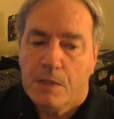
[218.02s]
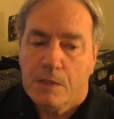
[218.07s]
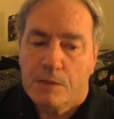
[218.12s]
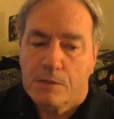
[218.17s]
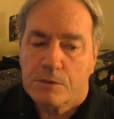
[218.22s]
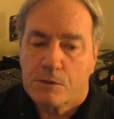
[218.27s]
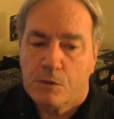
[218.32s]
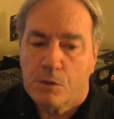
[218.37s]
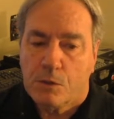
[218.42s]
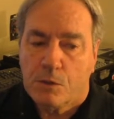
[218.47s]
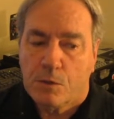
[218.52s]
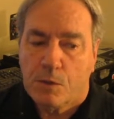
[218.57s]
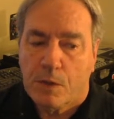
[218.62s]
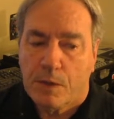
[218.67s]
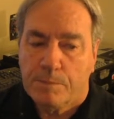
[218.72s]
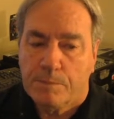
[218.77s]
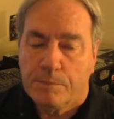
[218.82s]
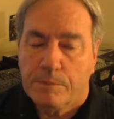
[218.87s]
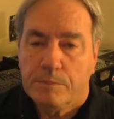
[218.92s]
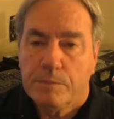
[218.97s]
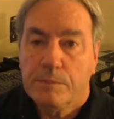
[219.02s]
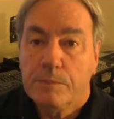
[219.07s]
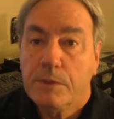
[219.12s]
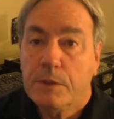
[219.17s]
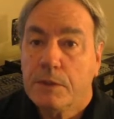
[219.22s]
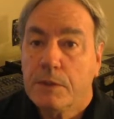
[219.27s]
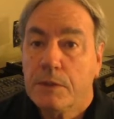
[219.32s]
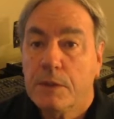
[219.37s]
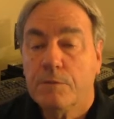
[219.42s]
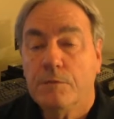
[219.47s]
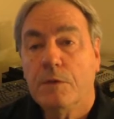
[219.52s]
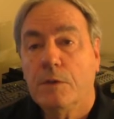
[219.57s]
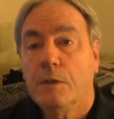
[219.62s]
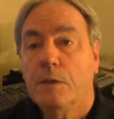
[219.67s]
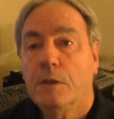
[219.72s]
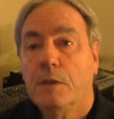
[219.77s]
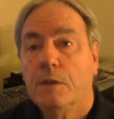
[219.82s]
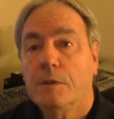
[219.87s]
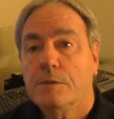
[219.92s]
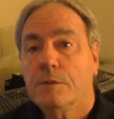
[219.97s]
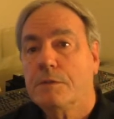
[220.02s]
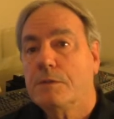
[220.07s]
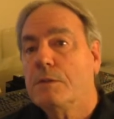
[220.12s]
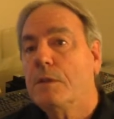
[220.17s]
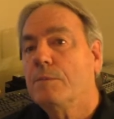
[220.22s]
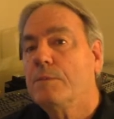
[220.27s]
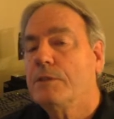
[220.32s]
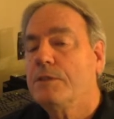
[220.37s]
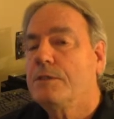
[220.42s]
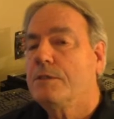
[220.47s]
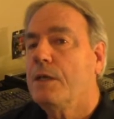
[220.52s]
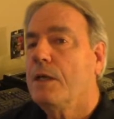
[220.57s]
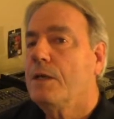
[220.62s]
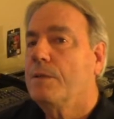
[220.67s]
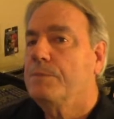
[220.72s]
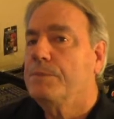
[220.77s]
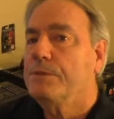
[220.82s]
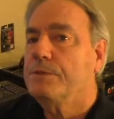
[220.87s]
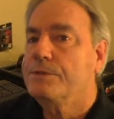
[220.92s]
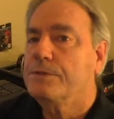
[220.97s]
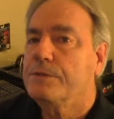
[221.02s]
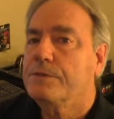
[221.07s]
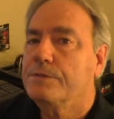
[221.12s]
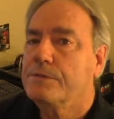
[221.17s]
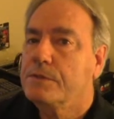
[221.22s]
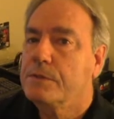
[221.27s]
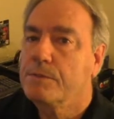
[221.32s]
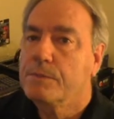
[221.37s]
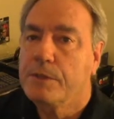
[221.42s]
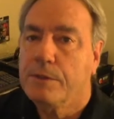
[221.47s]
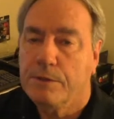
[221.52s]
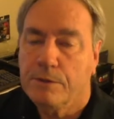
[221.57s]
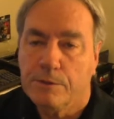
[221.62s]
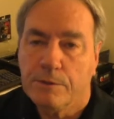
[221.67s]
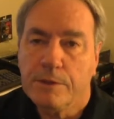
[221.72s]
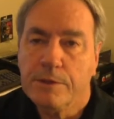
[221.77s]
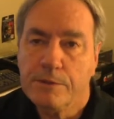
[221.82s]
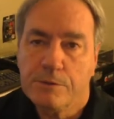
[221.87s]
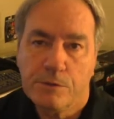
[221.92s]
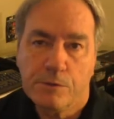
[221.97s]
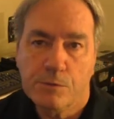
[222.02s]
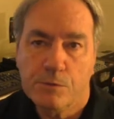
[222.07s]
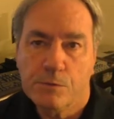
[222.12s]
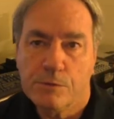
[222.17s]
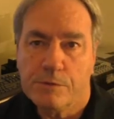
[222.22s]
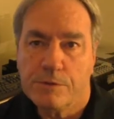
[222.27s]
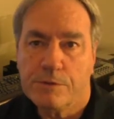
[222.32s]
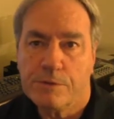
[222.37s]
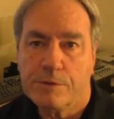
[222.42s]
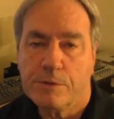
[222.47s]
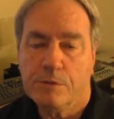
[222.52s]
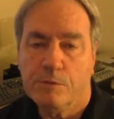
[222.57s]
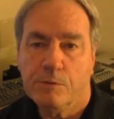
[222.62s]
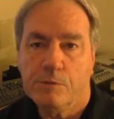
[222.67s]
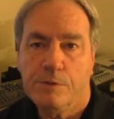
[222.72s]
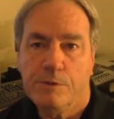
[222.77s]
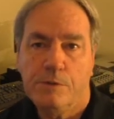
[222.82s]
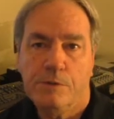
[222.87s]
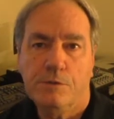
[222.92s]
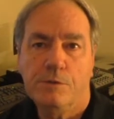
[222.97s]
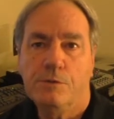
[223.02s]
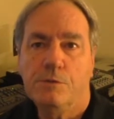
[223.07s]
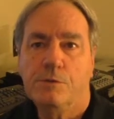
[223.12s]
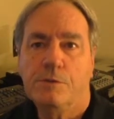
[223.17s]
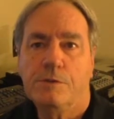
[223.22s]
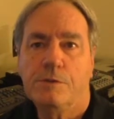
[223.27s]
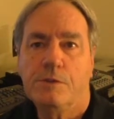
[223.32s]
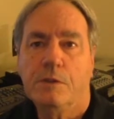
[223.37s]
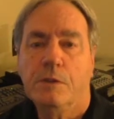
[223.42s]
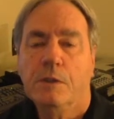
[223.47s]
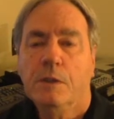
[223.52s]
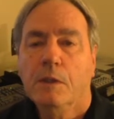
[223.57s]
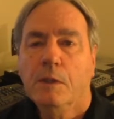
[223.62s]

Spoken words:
So I'm going to give some examples of some of the early tools that were used